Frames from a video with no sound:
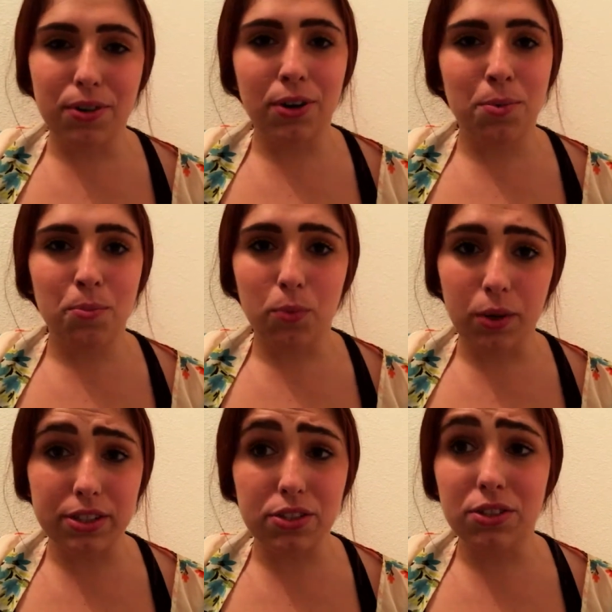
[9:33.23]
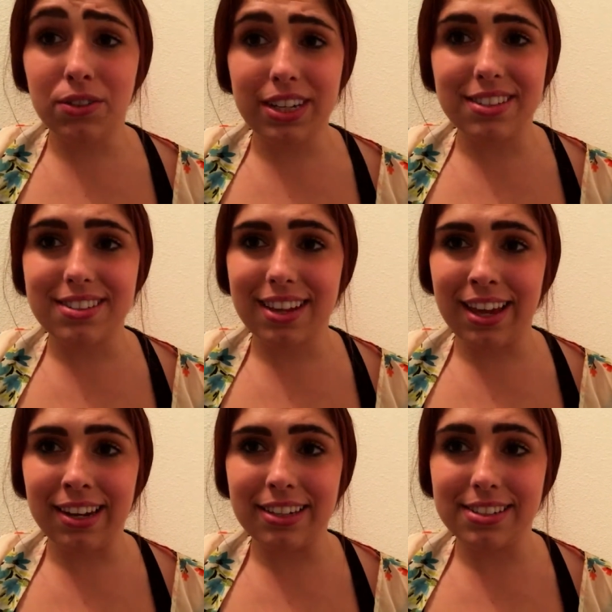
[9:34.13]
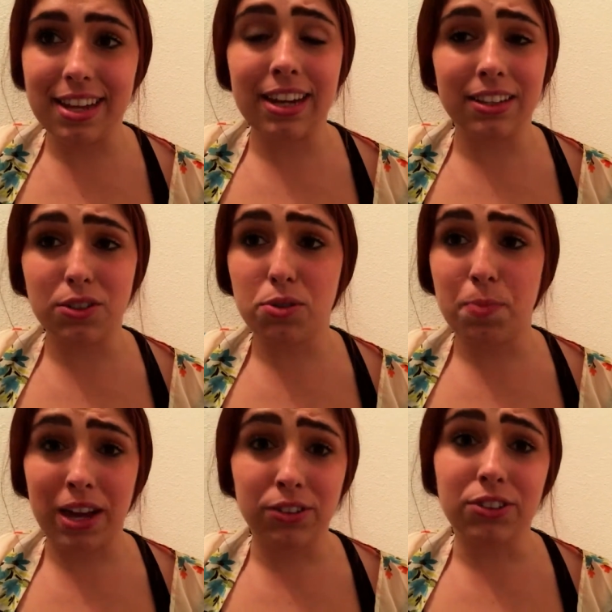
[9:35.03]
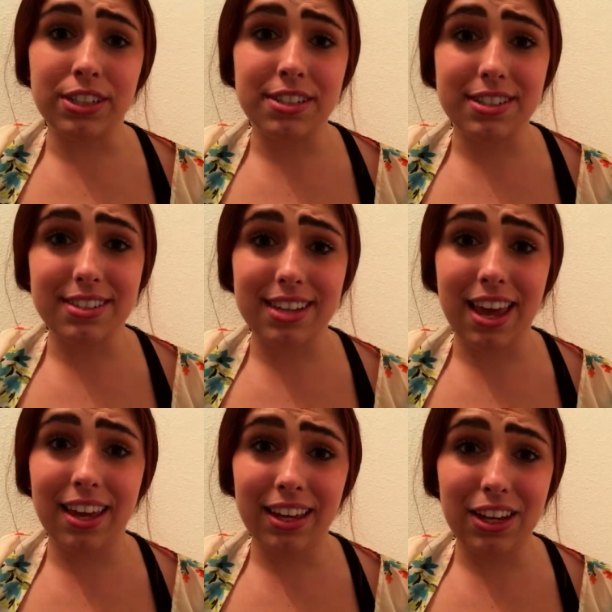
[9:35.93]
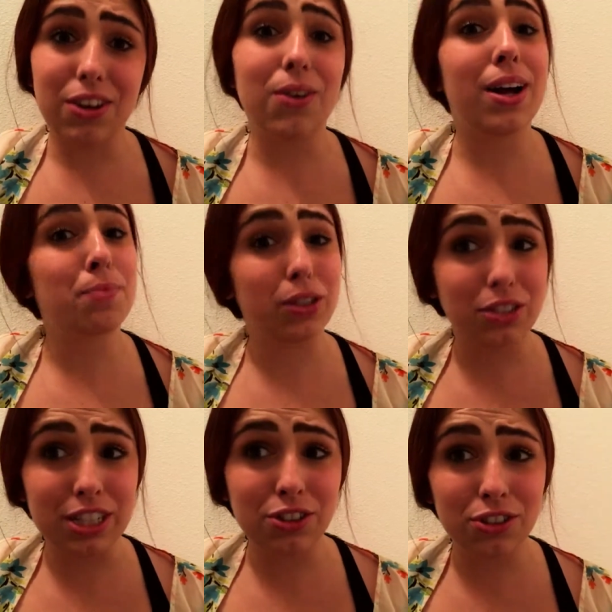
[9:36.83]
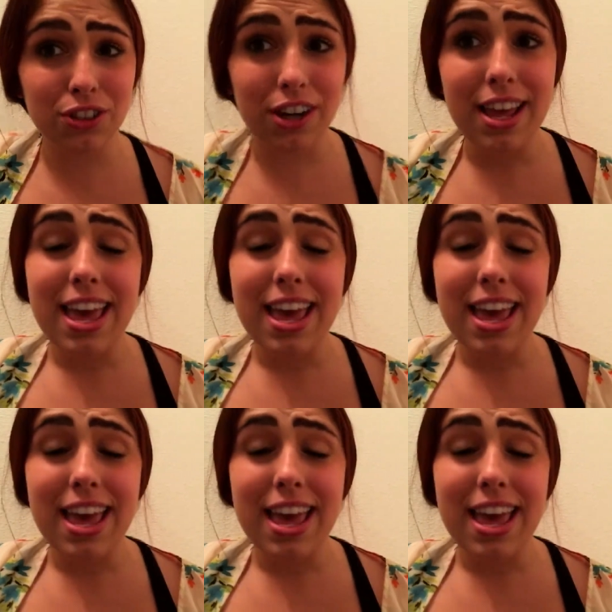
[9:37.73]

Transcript: firm with students in setting those boundaries and saying, you know, I'm your teacher